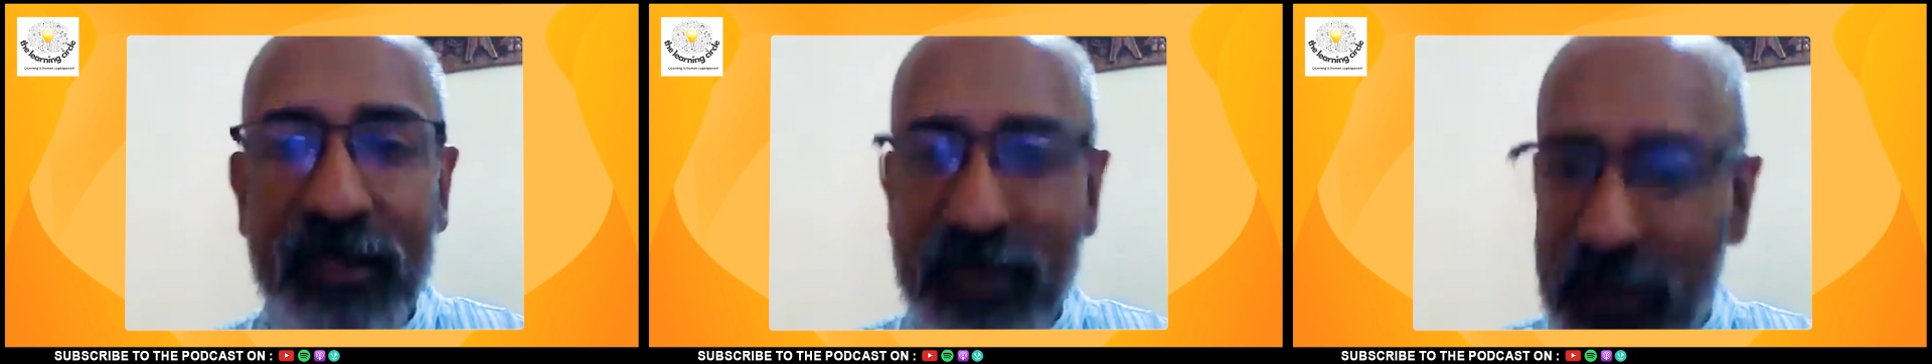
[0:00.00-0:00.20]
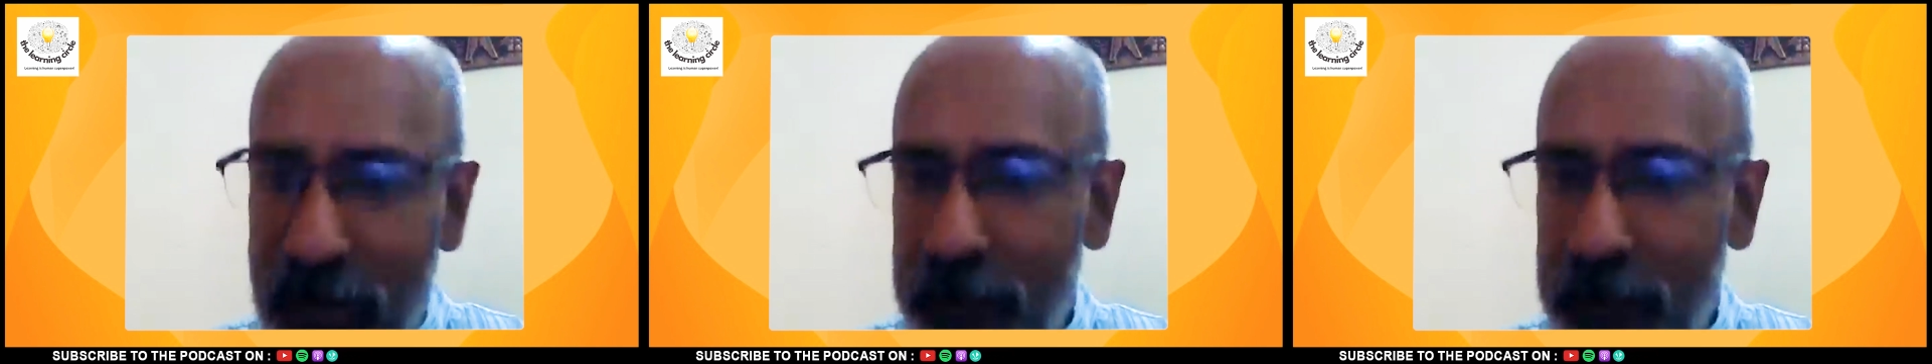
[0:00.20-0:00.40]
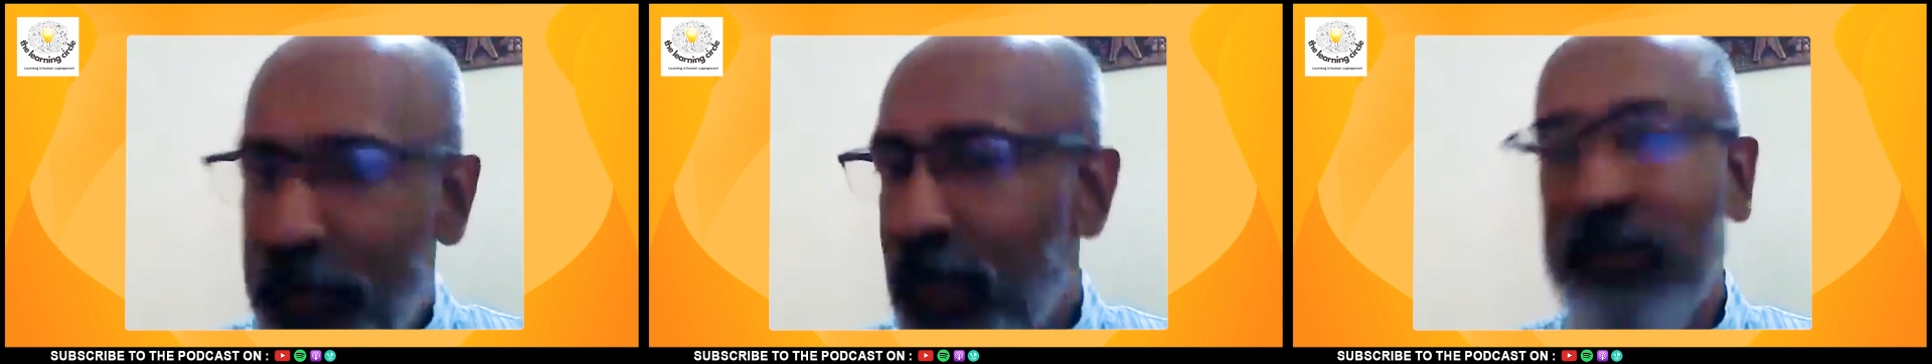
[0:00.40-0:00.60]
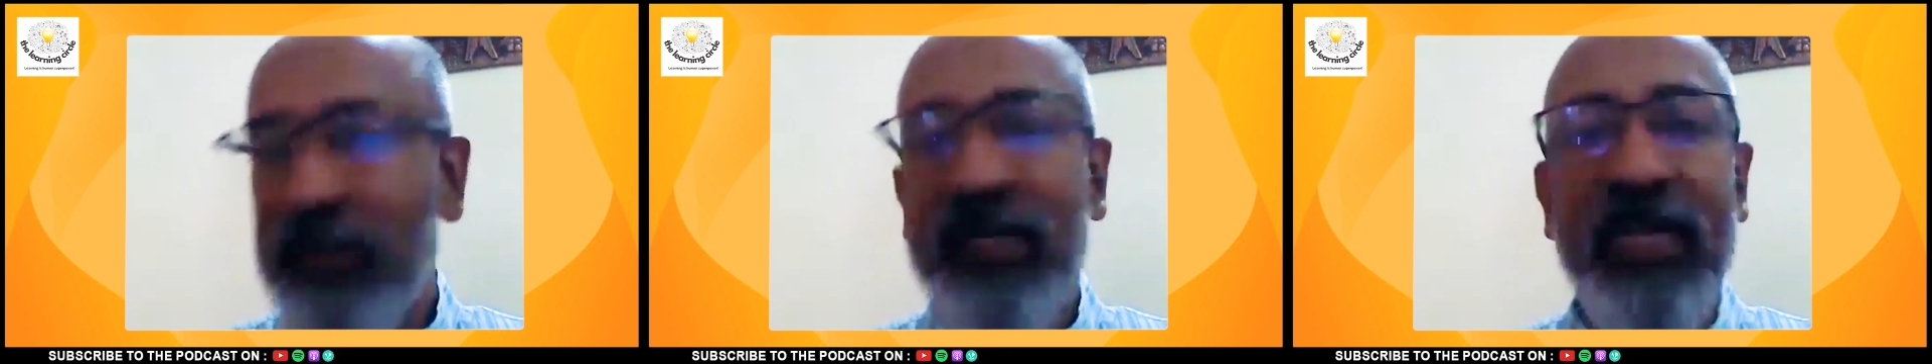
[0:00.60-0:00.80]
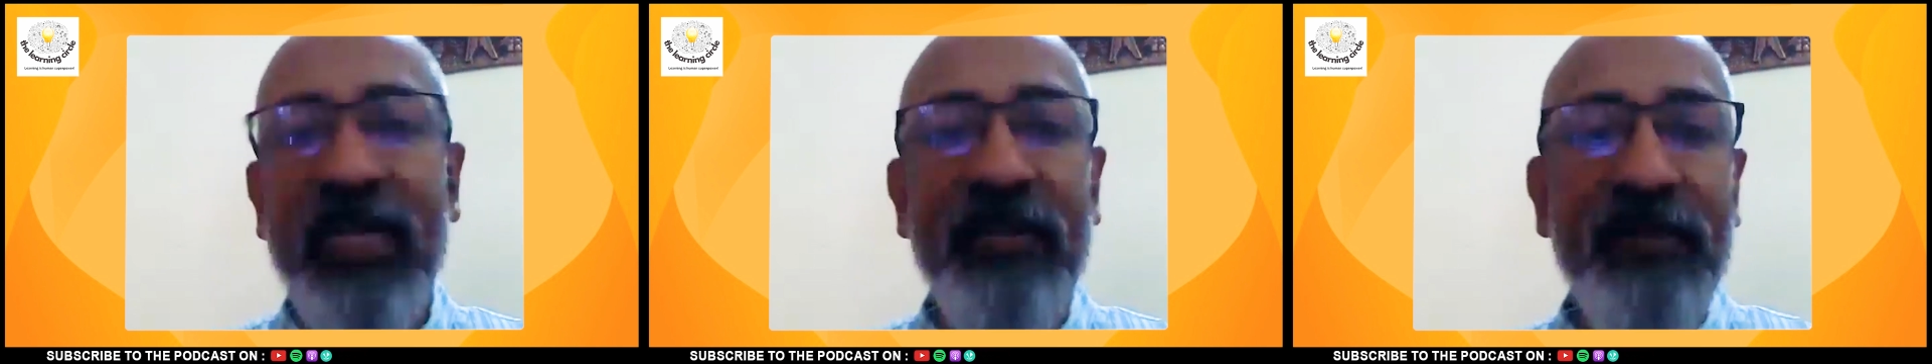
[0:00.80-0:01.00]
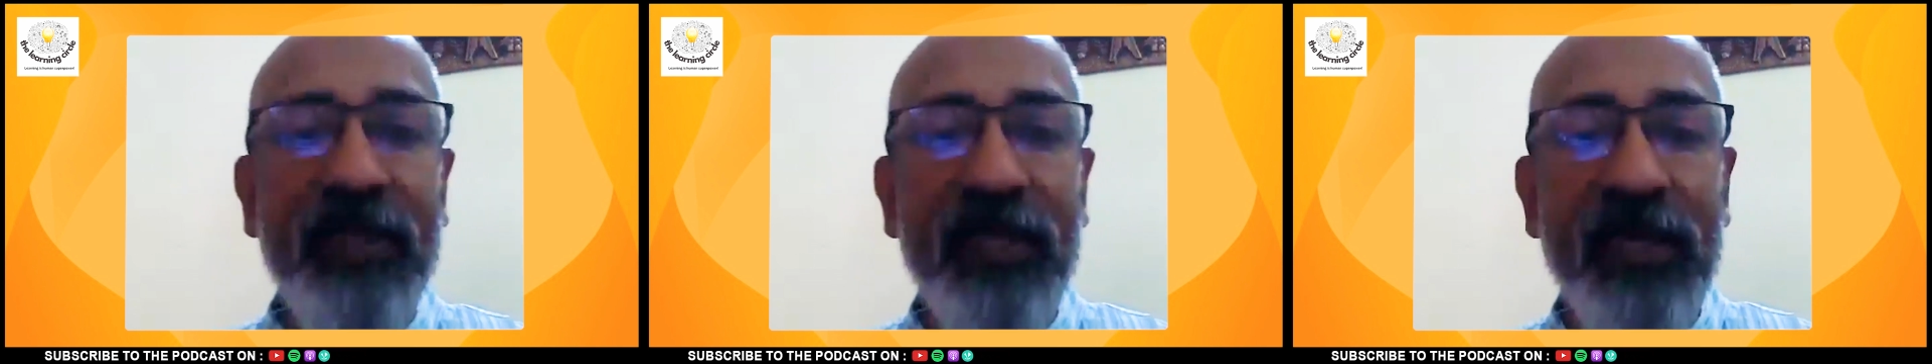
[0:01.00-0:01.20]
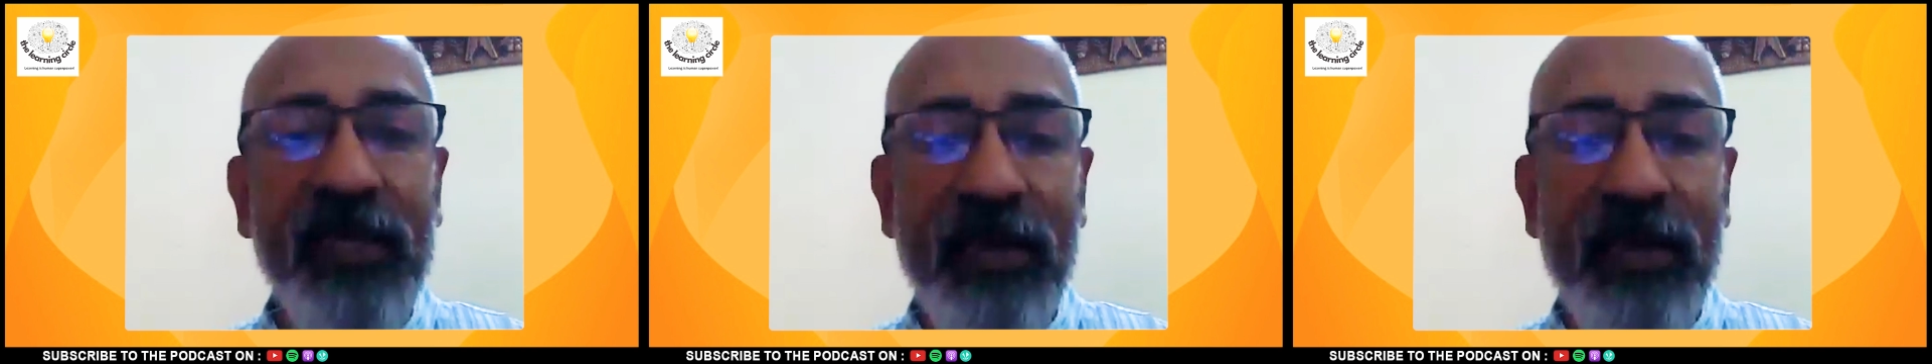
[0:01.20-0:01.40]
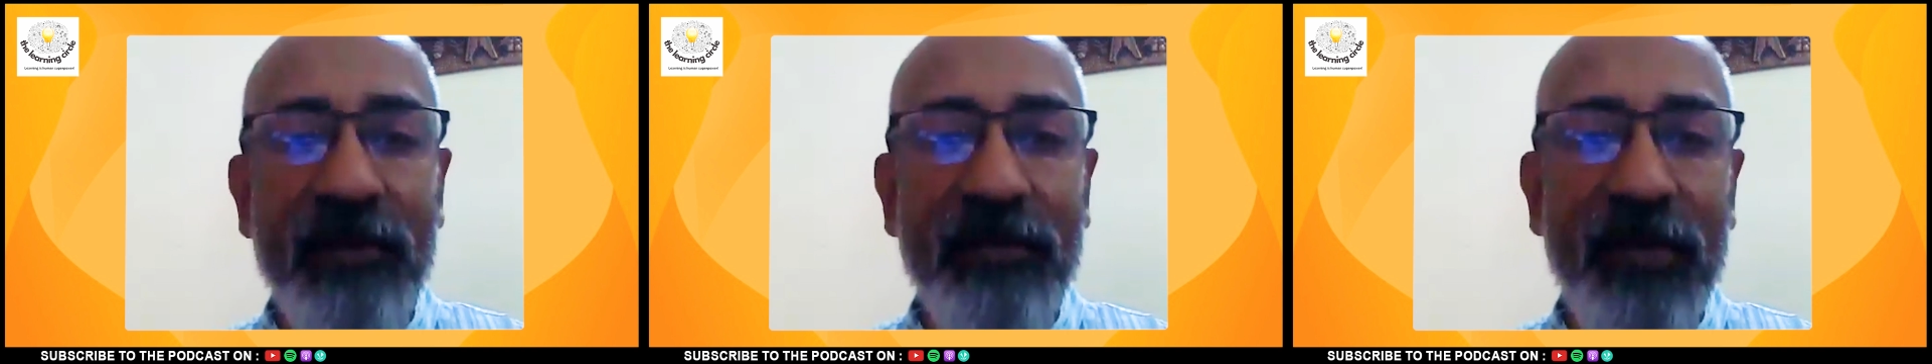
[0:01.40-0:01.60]
matter? These are all part of
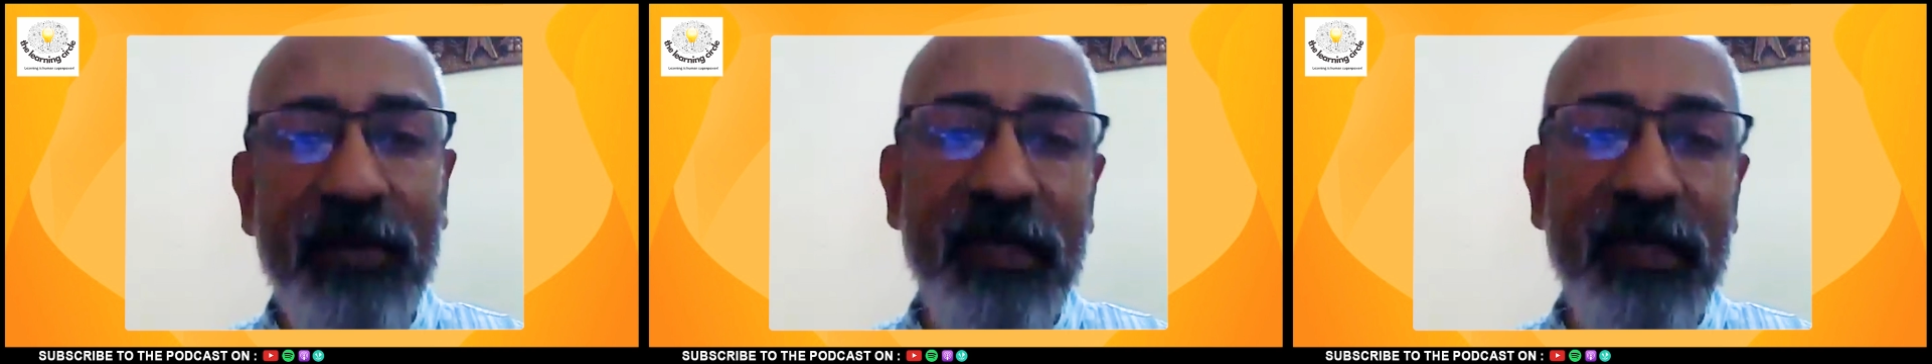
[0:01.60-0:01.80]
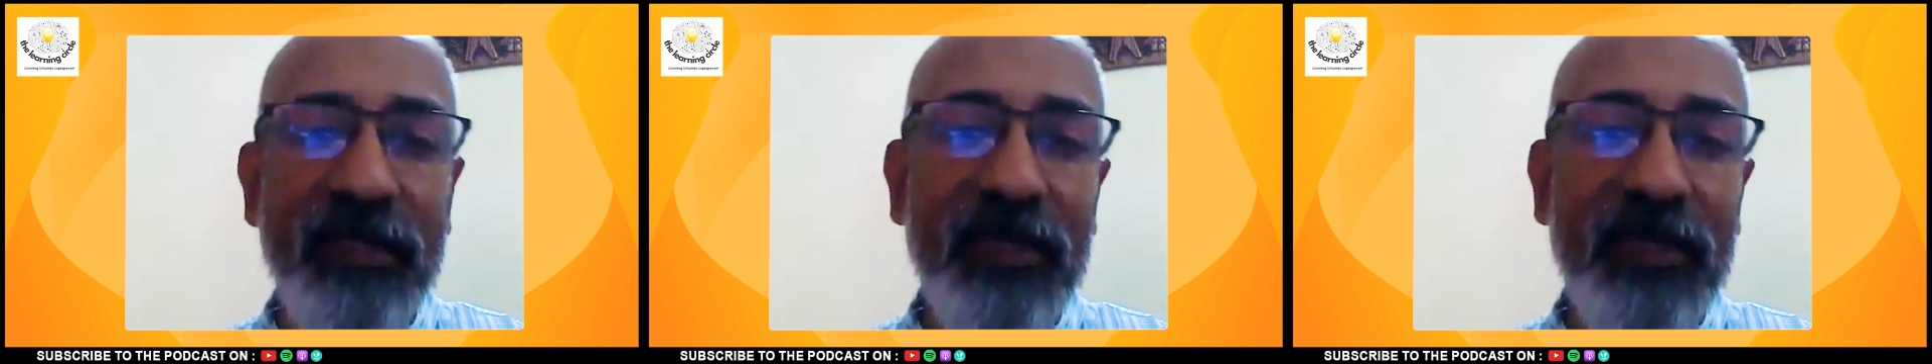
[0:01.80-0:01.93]
scientific.